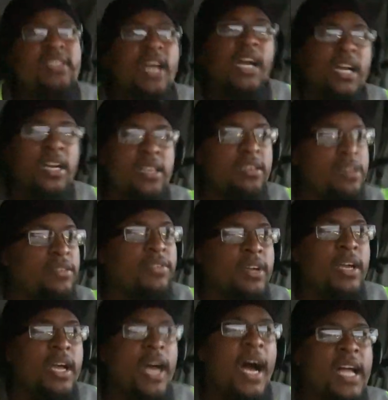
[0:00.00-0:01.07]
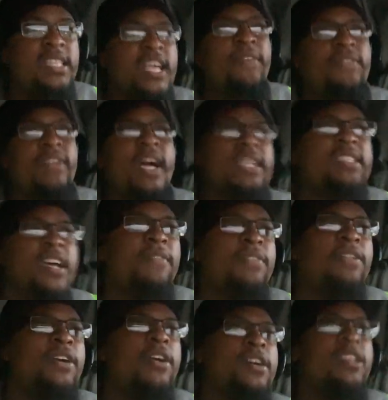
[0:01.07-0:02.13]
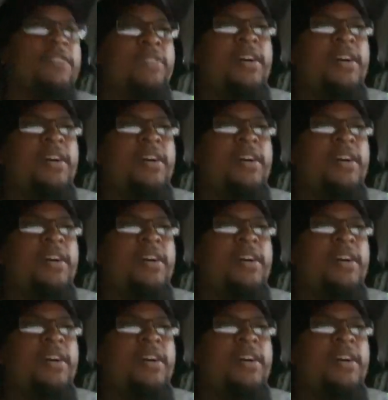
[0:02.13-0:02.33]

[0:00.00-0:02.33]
I could have. I definitely could have.